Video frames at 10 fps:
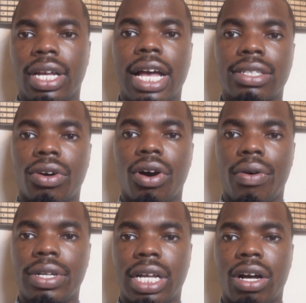As
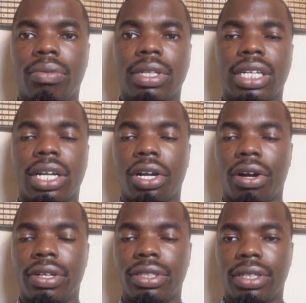always, I hope this
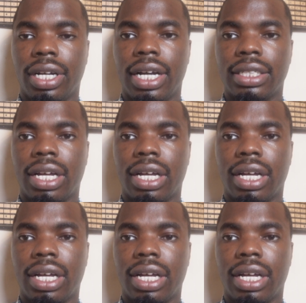encouraged you guys.